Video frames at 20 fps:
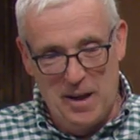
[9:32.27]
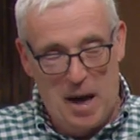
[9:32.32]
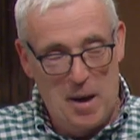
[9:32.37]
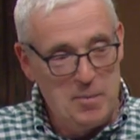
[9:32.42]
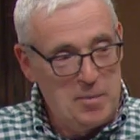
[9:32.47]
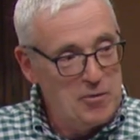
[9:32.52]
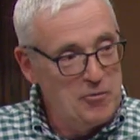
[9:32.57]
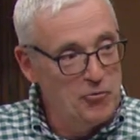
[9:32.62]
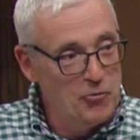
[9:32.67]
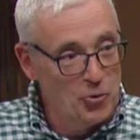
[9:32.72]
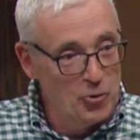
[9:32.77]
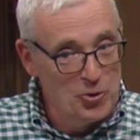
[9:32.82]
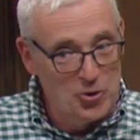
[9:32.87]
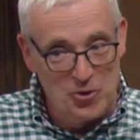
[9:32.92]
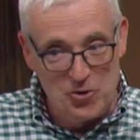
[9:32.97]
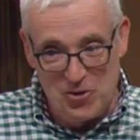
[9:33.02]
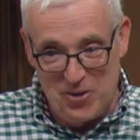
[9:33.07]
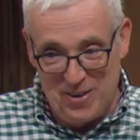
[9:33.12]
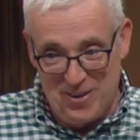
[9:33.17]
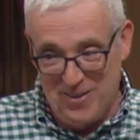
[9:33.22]
Happy
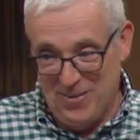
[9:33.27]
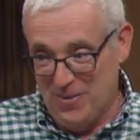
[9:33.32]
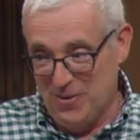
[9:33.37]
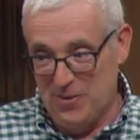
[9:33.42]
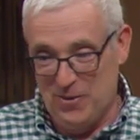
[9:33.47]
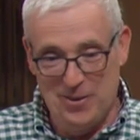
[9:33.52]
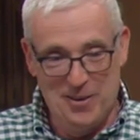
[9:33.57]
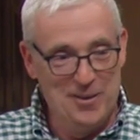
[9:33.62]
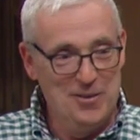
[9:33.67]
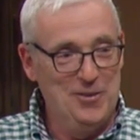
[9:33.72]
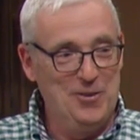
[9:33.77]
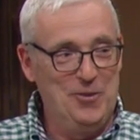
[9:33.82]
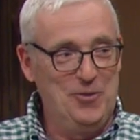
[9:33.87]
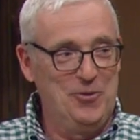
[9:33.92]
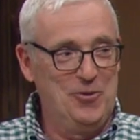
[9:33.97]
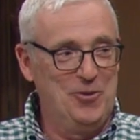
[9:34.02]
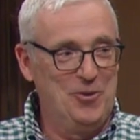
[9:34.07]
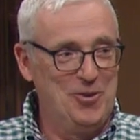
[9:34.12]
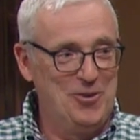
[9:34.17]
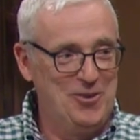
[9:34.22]
foraging. There's lots to
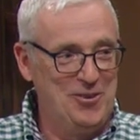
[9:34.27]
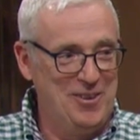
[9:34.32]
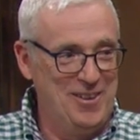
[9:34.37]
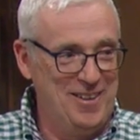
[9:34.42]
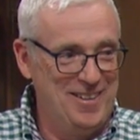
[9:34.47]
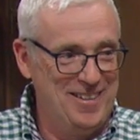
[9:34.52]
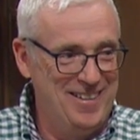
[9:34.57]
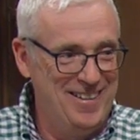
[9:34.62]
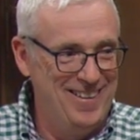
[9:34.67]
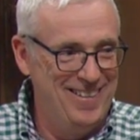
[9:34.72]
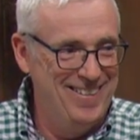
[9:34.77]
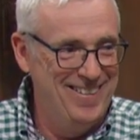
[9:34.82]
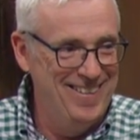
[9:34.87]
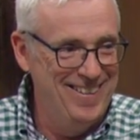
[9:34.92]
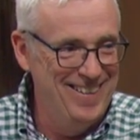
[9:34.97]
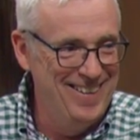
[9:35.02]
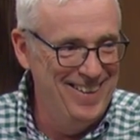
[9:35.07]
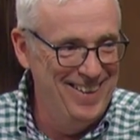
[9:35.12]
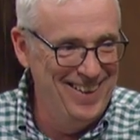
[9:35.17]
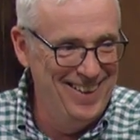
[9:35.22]
forage on yes,
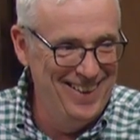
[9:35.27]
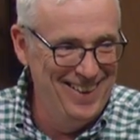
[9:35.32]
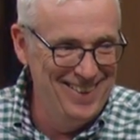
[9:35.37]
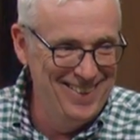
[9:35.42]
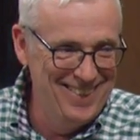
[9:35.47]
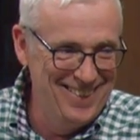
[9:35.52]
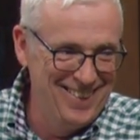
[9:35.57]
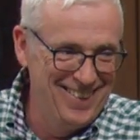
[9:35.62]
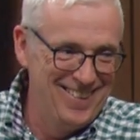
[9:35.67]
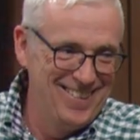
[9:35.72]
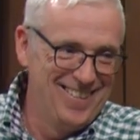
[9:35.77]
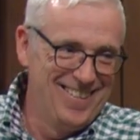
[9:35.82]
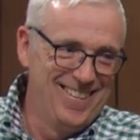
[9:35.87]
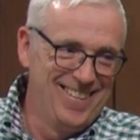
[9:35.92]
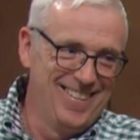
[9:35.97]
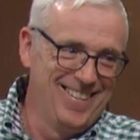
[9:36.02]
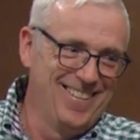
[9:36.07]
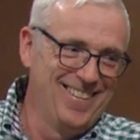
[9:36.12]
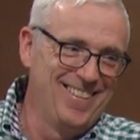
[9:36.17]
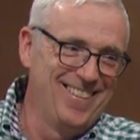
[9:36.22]
here. Yes, uh,
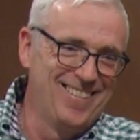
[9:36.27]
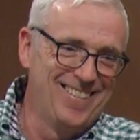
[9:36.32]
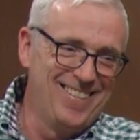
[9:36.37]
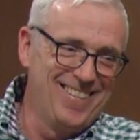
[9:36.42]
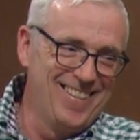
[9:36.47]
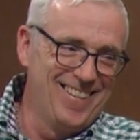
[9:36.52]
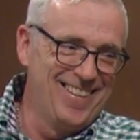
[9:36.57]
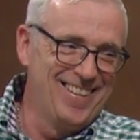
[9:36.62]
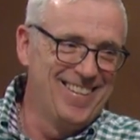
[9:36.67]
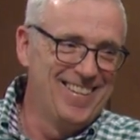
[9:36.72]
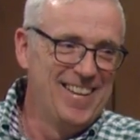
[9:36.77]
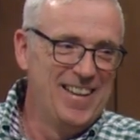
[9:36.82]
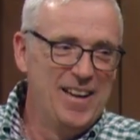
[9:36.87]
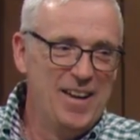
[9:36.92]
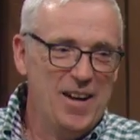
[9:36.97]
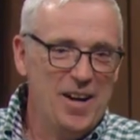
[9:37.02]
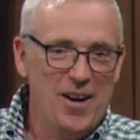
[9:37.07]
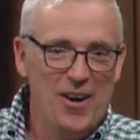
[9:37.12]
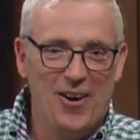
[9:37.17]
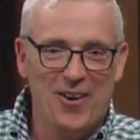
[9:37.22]
definitely. Okay.
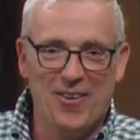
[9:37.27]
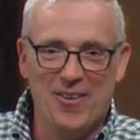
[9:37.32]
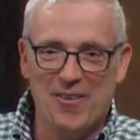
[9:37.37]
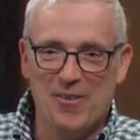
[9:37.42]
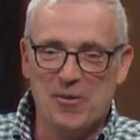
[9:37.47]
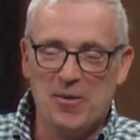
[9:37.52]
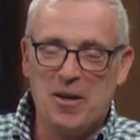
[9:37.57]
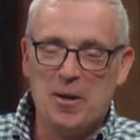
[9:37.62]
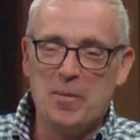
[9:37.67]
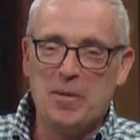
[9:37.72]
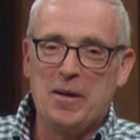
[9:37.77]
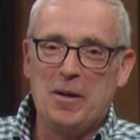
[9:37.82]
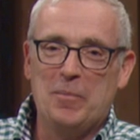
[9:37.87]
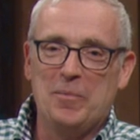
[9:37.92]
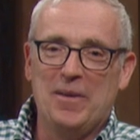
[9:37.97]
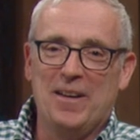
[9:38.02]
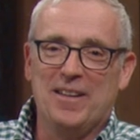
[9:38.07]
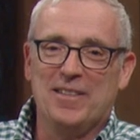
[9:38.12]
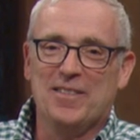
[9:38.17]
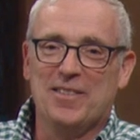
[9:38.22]
All right, well, coming up
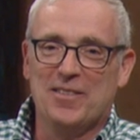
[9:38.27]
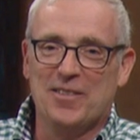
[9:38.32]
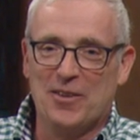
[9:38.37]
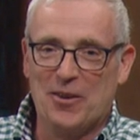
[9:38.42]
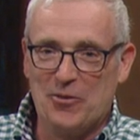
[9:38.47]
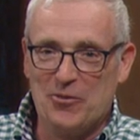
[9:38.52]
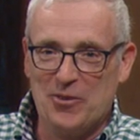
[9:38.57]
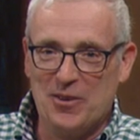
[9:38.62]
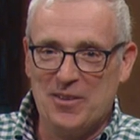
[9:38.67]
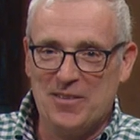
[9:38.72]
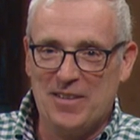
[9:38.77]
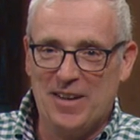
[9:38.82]
next is our friend